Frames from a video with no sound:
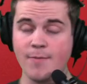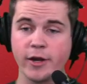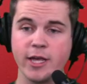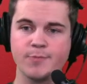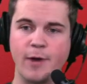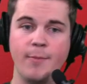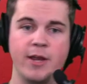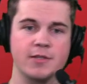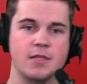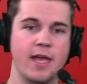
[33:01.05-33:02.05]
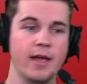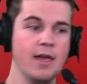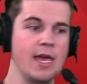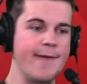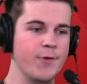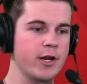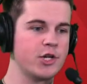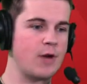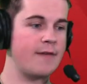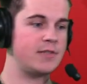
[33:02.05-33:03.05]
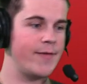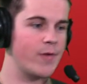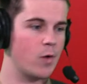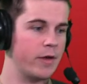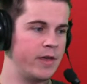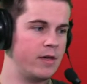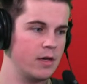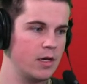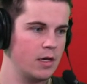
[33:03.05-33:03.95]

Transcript: Marquise Brown, but here's the thing. If you're going to draft Xavier Worthy,